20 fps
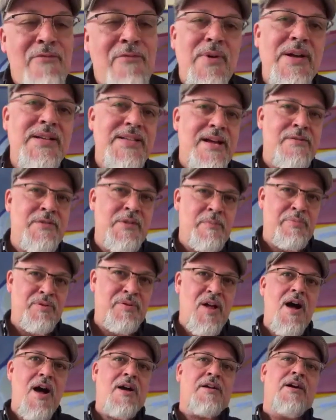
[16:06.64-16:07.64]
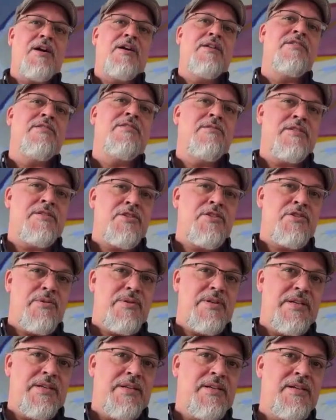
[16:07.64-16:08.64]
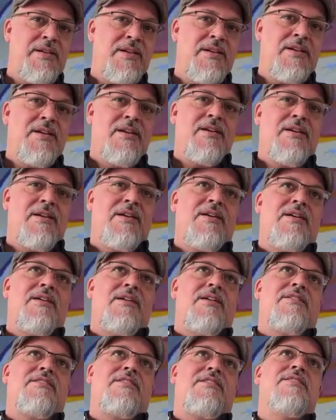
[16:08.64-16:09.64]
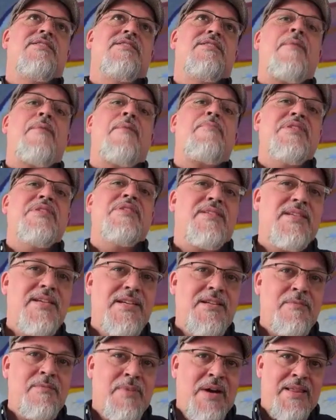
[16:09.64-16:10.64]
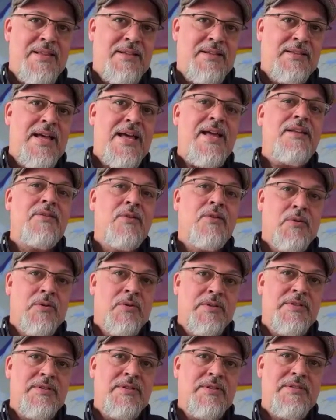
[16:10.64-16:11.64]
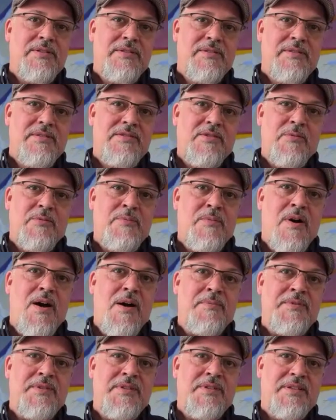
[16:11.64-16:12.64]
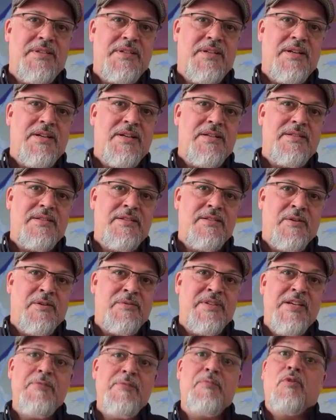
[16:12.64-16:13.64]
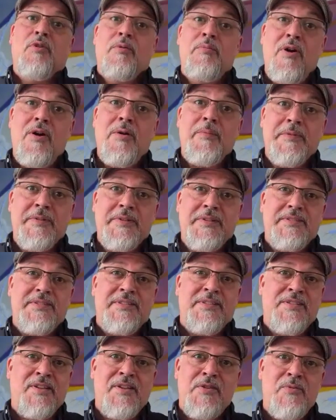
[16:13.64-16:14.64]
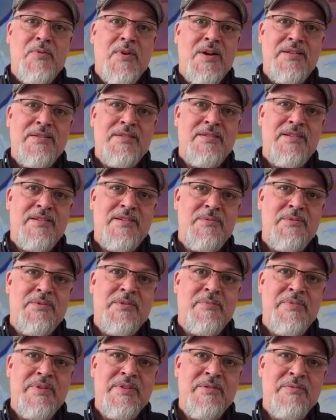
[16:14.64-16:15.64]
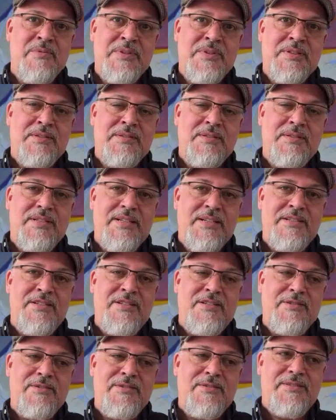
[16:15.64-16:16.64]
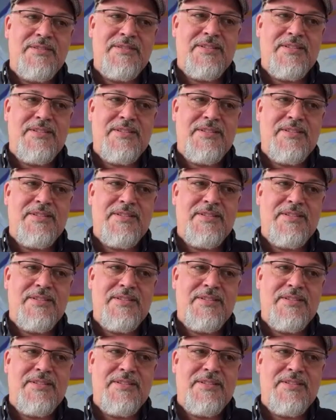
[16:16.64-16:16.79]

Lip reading: halfway down the block under a tree to not be seen by the landlord, so mom could keep her apartment, because otherwise it would have been a real issue.